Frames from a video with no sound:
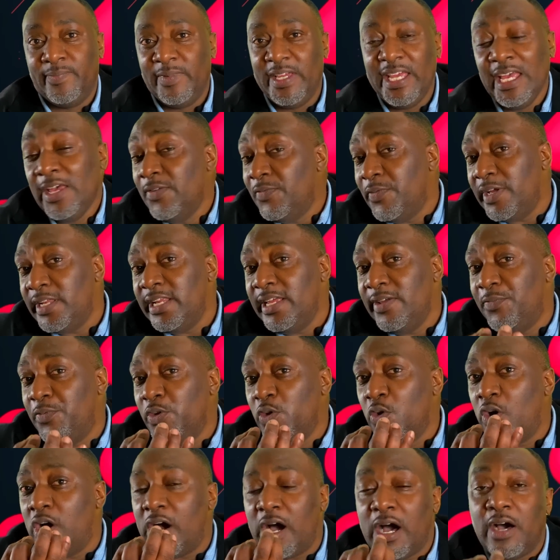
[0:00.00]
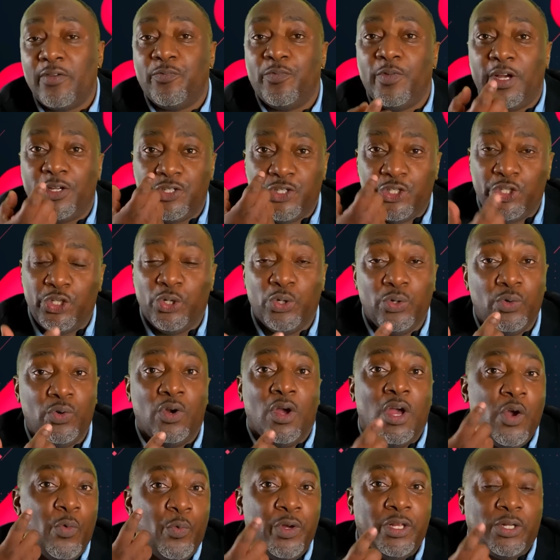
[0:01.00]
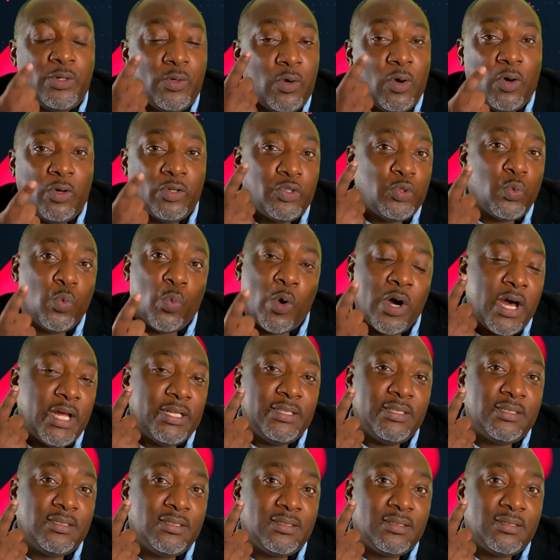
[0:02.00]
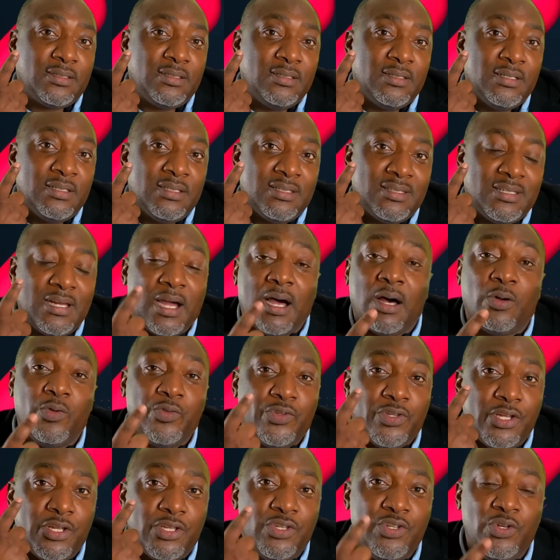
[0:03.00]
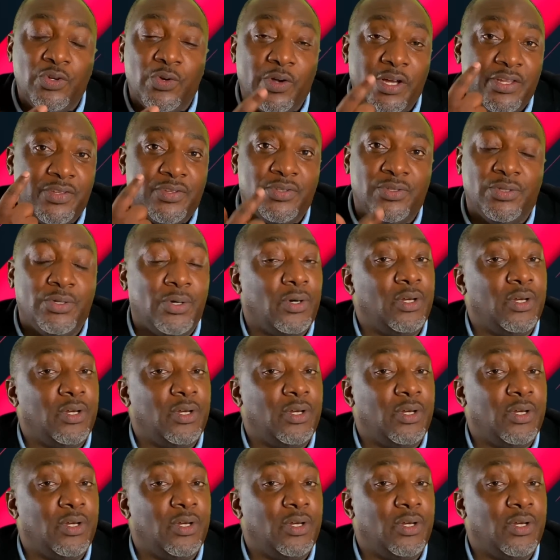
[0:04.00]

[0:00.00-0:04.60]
Even if you have a shoe which costs $1,000 US,